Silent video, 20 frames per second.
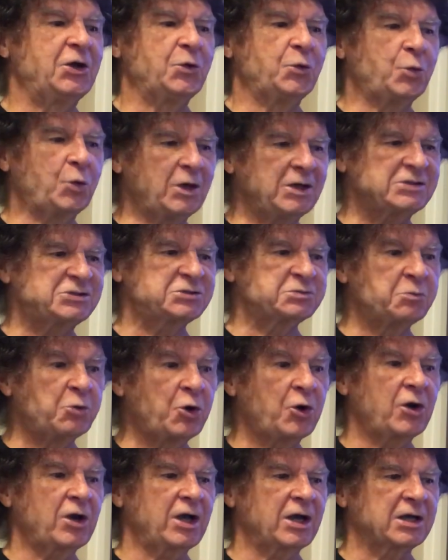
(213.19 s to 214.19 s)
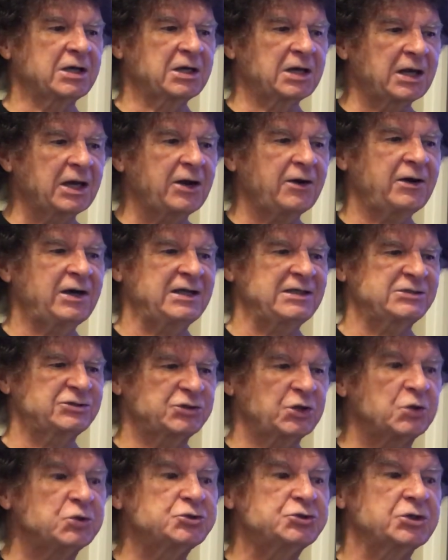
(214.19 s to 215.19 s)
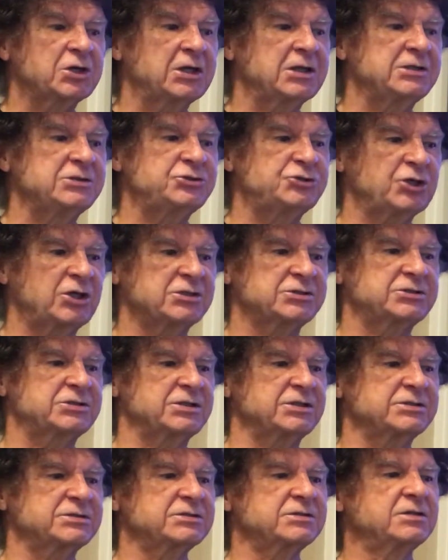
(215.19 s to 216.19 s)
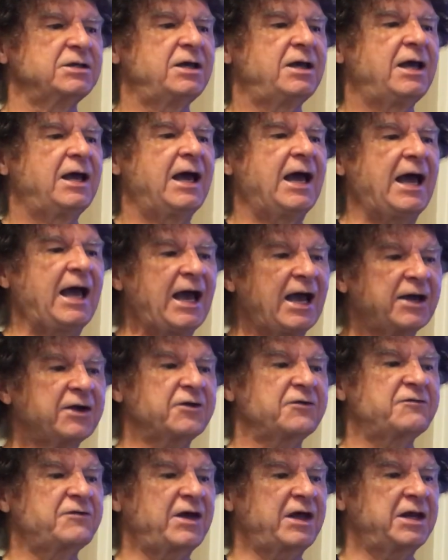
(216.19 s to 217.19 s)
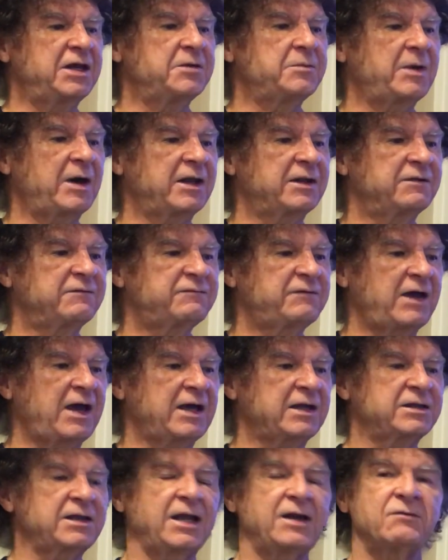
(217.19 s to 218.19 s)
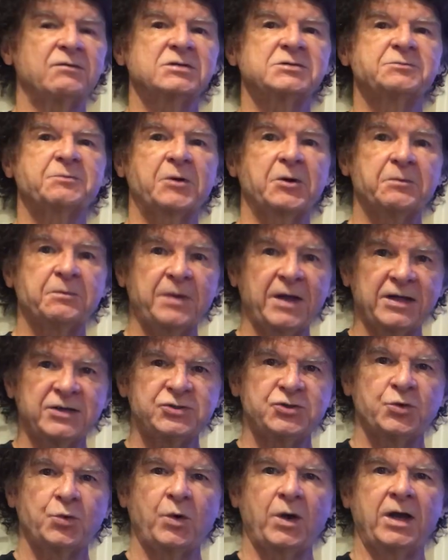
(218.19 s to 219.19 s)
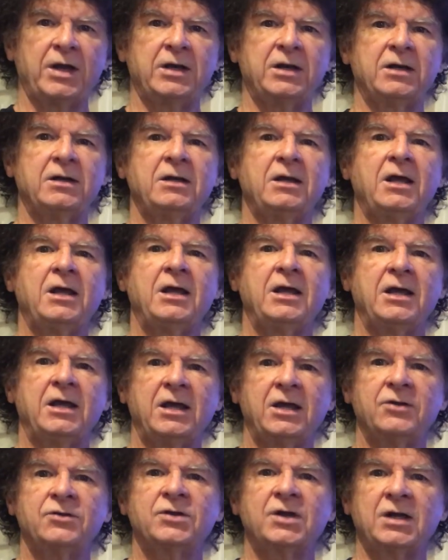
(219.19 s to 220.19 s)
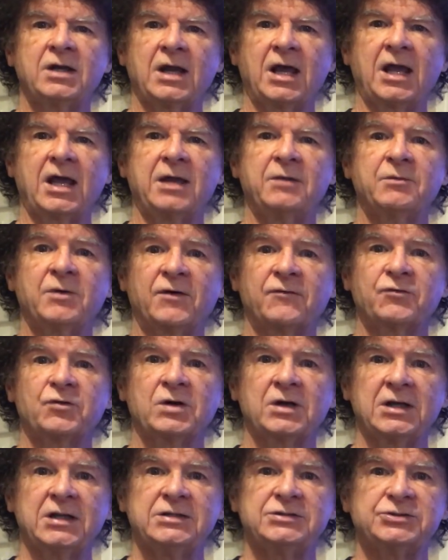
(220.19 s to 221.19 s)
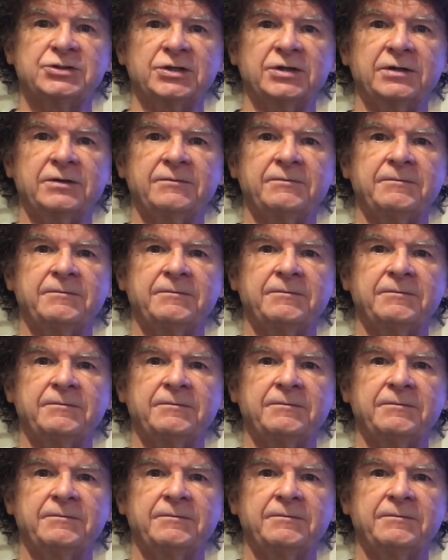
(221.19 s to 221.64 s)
Once more, a glaring social injustice, aggravated by the fact that it was perpetuated in the name of religion.